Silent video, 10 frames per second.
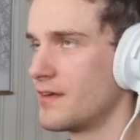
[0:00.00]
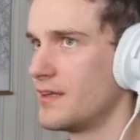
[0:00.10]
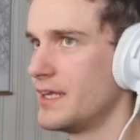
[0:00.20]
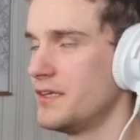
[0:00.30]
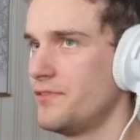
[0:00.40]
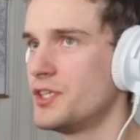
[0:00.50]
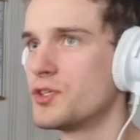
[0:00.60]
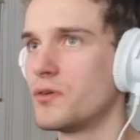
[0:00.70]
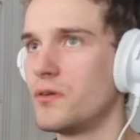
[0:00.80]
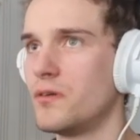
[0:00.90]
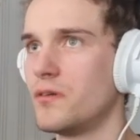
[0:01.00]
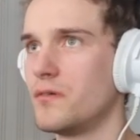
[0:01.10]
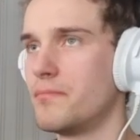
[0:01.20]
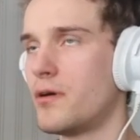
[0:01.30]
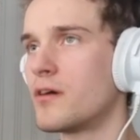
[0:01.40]
individual
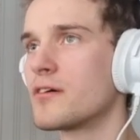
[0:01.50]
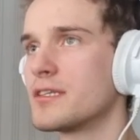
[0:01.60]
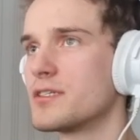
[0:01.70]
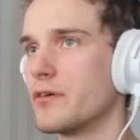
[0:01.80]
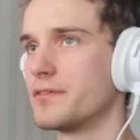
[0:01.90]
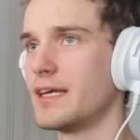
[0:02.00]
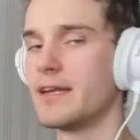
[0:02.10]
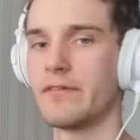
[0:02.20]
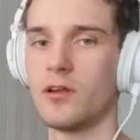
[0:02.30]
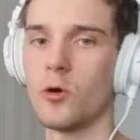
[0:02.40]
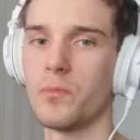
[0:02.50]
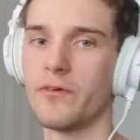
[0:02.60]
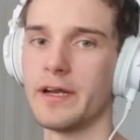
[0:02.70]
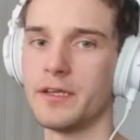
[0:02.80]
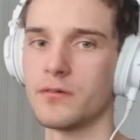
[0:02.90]
parts of the envelope
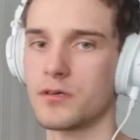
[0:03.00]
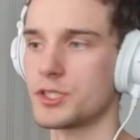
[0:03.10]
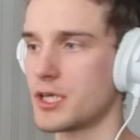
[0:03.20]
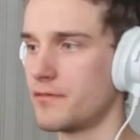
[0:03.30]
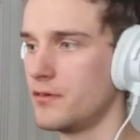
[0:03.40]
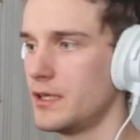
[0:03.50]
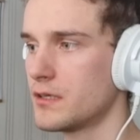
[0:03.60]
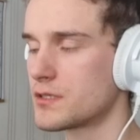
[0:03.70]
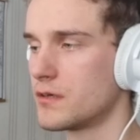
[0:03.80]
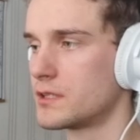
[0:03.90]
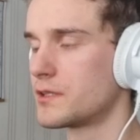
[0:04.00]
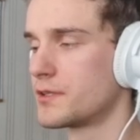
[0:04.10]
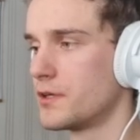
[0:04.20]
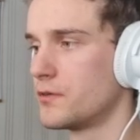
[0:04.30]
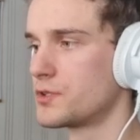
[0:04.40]
when you are shuffling so that
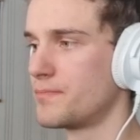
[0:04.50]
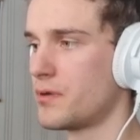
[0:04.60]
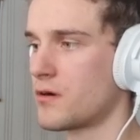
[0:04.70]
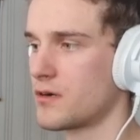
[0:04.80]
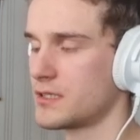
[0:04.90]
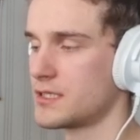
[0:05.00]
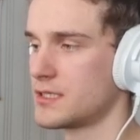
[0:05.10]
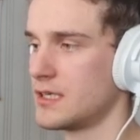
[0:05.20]
those parts